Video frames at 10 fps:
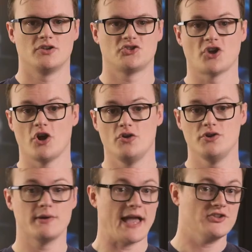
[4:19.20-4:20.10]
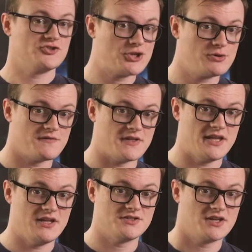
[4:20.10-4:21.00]
So you get two of
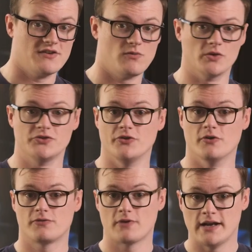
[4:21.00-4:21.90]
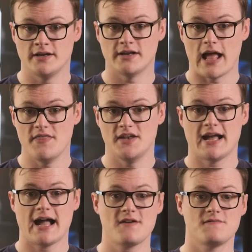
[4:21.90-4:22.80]
these, give one to your friend, and then
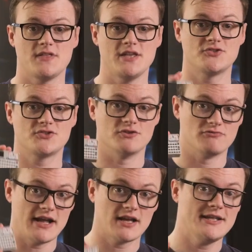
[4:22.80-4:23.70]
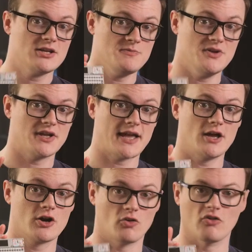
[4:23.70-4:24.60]
have these directly
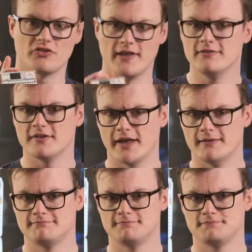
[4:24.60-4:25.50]
communicate across the internet.